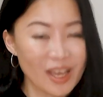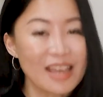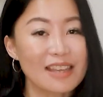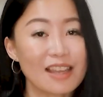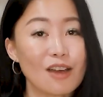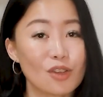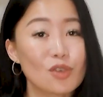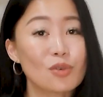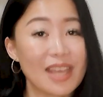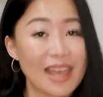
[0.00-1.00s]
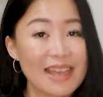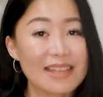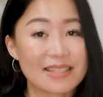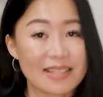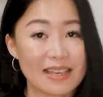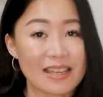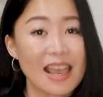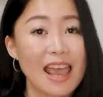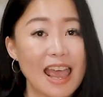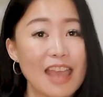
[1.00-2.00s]
now you can see it,
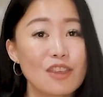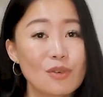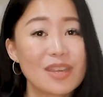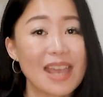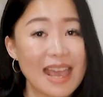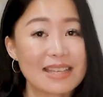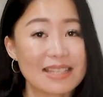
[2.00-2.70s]
and you can